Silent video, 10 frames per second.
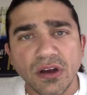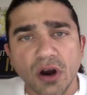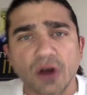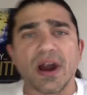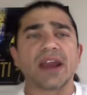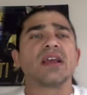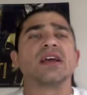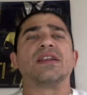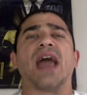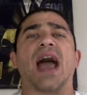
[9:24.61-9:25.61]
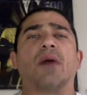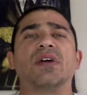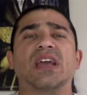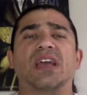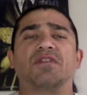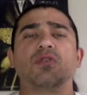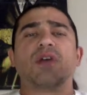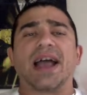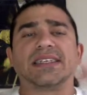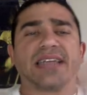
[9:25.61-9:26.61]
All right? Now, if you
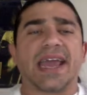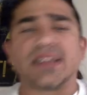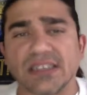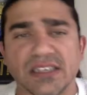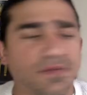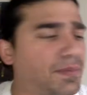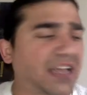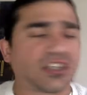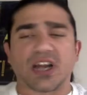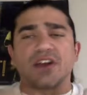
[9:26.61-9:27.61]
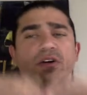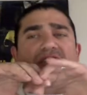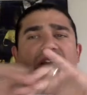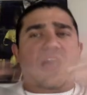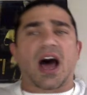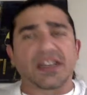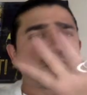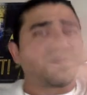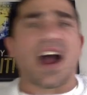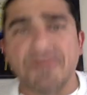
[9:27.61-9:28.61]
guys take this information, I know it's a lot, it's
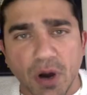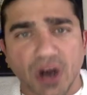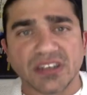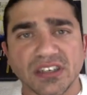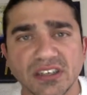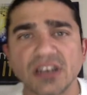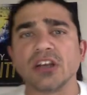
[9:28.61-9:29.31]
five books.